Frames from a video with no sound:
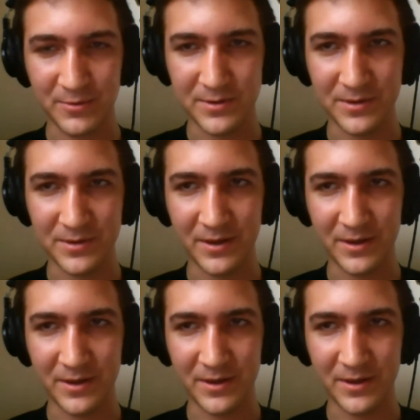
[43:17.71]
want to
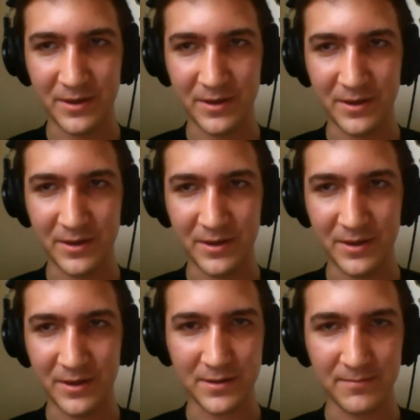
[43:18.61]
give like
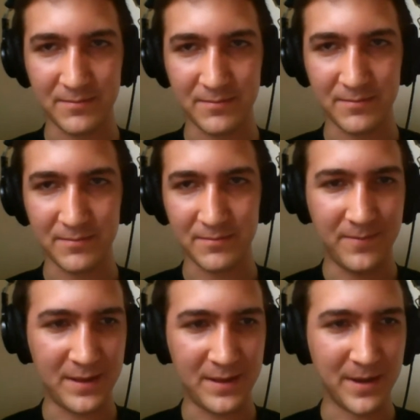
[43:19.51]
some
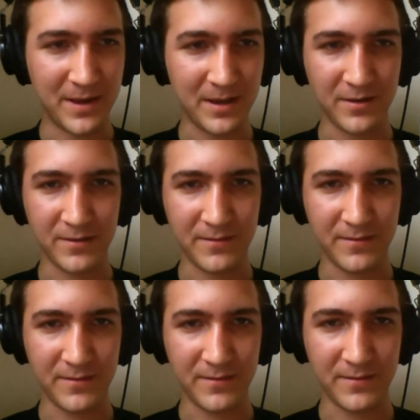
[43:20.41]
feedback
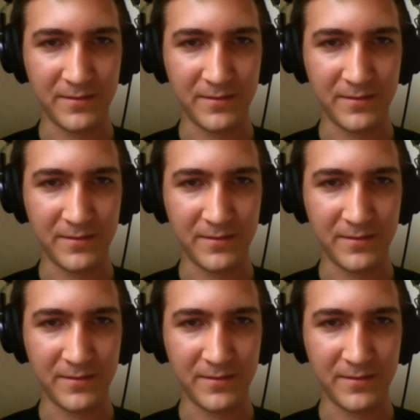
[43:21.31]
of